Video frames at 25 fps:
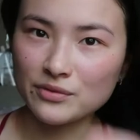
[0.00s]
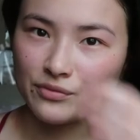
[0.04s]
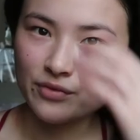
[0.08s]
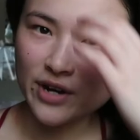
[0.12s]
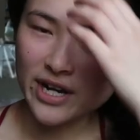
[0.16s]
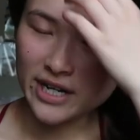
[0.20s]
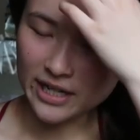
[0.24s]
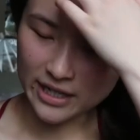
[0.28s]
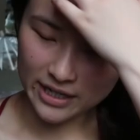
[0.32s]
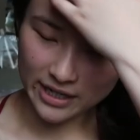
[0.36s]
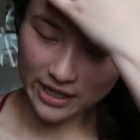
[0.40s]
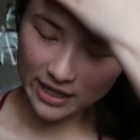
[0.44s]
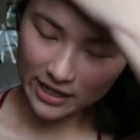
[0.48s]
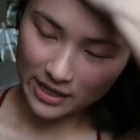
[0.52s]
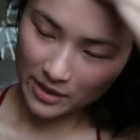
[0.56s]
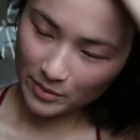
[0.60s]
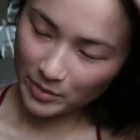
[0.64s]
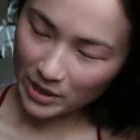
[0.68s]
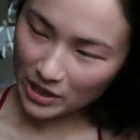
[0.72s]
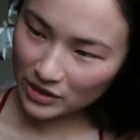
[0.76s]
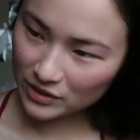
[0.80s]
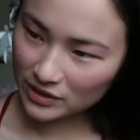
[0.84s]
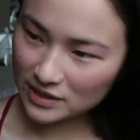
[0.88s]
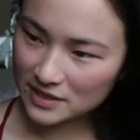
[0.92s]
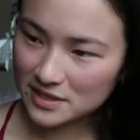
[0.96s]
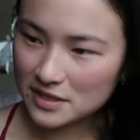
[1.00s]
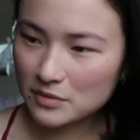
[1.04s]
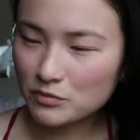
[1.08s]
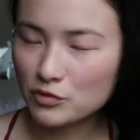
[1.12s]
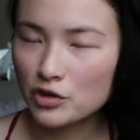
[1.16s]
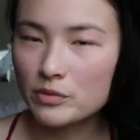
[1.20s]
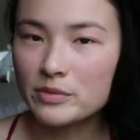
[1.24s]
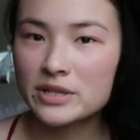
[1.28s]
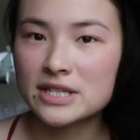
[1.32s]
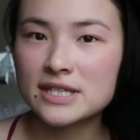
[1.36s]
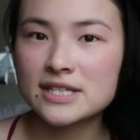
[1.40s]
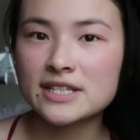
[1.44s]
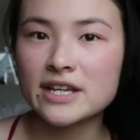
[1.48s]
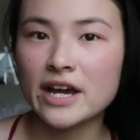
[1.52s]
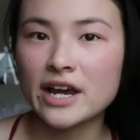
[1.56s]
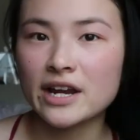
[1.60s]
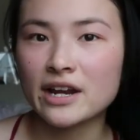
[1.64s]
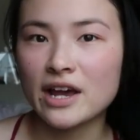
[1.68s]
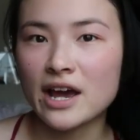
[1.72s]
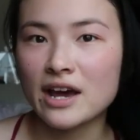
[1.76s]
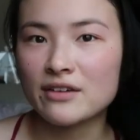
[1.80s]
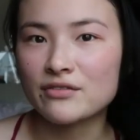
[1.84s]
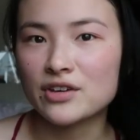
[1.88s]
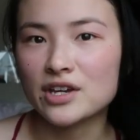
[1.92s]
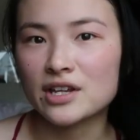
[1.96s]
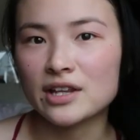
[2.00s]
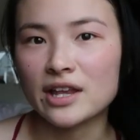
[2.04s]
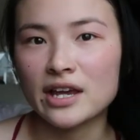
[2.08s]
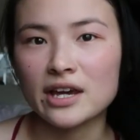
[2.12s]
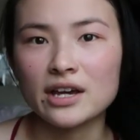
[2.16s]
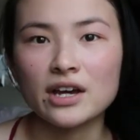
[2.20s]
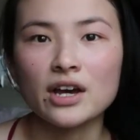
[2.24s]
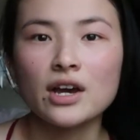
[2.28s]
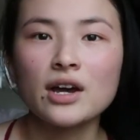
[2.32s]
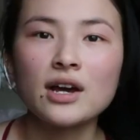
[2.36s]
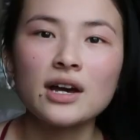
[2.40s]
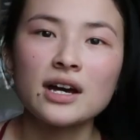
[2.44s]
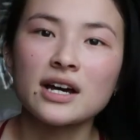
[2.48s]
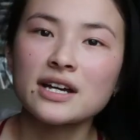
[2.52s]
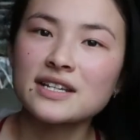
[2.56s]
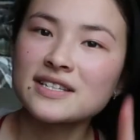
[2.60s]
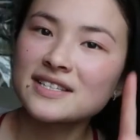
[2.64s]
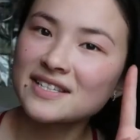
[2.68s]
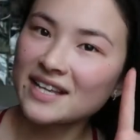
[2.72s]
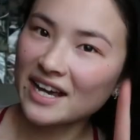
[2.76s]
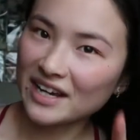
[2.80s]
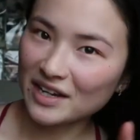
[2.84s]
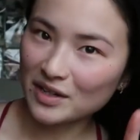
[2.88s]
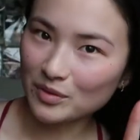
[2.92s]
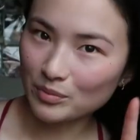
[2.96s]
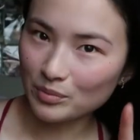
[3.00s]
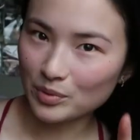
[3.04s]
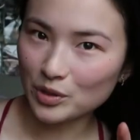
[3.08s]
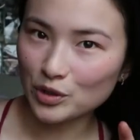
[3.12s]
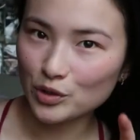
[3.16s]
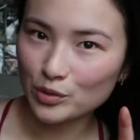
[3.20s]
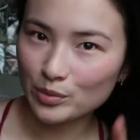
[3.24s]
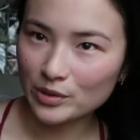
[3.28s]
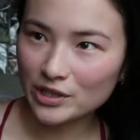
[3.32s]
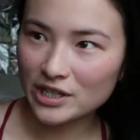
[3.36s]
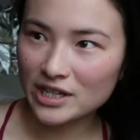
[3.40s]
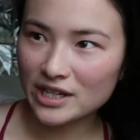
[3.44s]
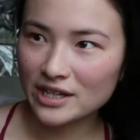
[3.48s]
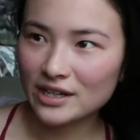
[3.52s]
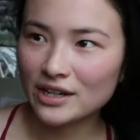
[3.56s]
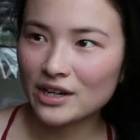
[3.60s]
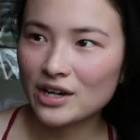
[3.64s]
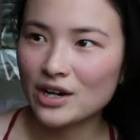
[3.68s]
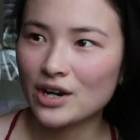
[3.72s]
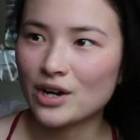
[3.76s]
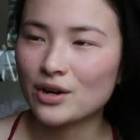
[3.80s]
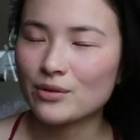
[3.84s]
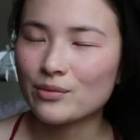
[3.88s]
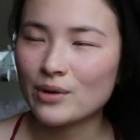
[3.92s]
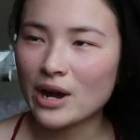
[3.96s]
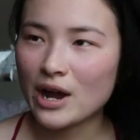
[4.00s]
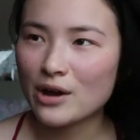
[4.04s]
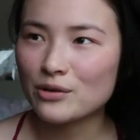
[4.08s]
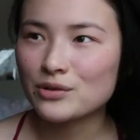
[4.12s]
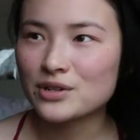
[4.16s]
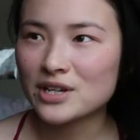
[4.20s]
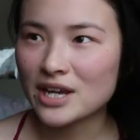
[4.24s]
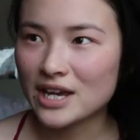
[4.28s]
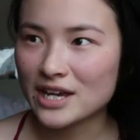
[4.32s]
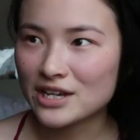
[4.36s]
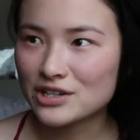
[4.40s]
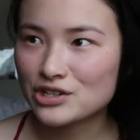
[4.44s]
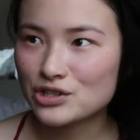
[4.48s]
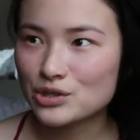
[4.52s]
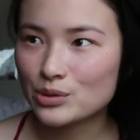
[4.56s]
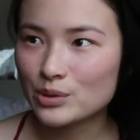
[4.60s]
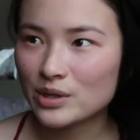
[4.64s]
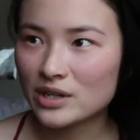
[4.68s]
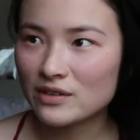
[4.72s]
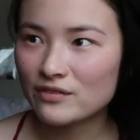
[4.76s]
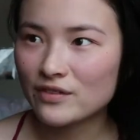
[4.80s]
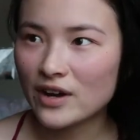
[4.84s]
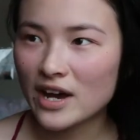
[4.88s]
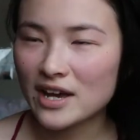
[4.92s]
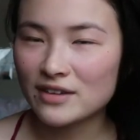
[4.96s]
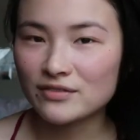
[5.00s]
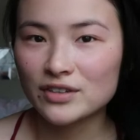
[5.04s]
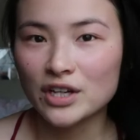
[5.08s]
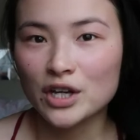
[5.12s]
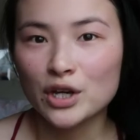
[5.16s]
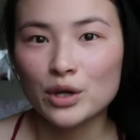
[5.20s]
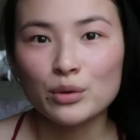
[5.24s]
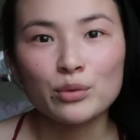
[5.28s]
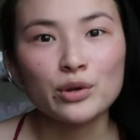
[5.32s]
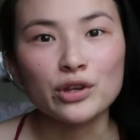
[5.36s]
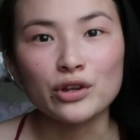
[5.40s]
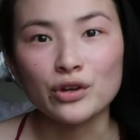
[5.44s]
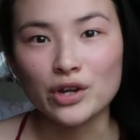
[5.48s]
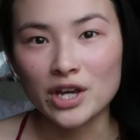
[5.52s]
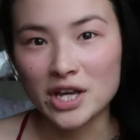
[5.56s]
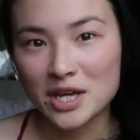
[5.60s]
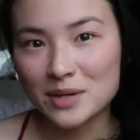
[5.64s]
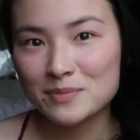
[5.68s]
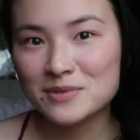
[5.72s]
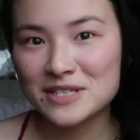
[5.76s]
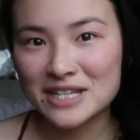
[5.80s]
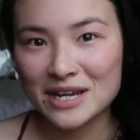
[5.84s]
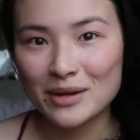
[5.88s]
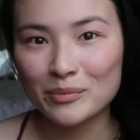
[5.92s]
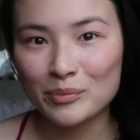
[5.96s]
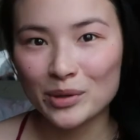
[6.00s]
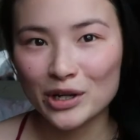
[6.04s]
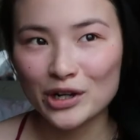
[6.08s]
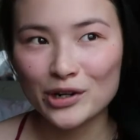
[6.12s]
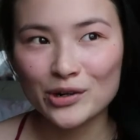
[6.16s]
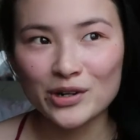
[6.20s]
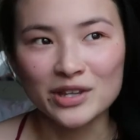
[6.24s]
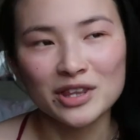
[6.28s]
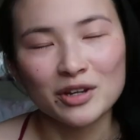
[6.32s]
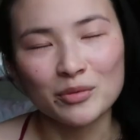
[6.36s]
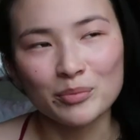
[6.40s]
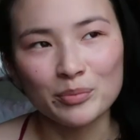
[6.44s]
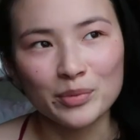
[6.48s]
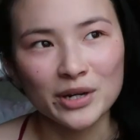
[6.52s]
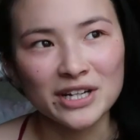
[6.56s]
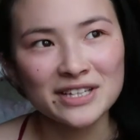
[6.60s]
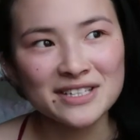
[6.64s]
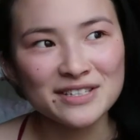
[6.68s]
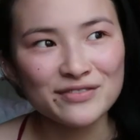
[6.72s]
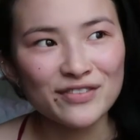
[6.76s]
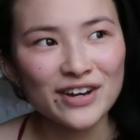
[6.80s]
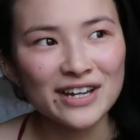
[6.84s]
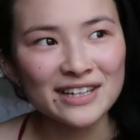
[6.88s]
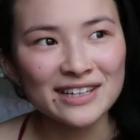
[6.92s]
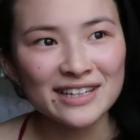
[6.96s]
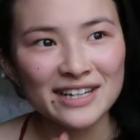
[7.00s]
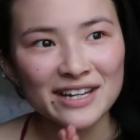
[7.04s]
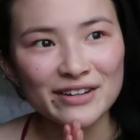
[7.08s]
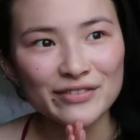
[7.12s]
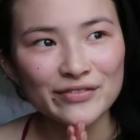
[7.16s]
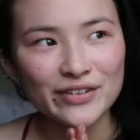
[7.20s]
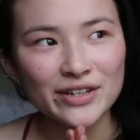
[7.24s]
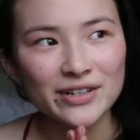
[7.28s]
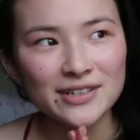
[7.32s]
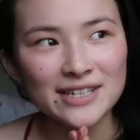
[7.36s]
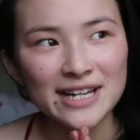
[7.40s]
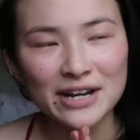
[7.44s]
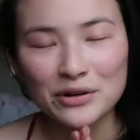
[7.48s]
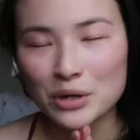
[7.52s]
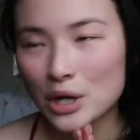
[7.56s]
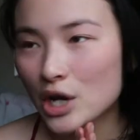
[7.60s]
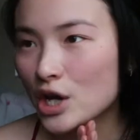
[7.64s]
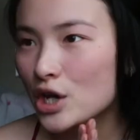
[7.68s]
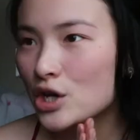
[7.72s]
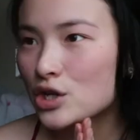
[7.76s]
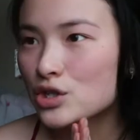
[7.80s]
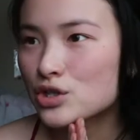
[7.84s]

on Reddit, and apparently some women's site having like a second puberty around age 25, where their hips get bigger and their butts finally get filled out.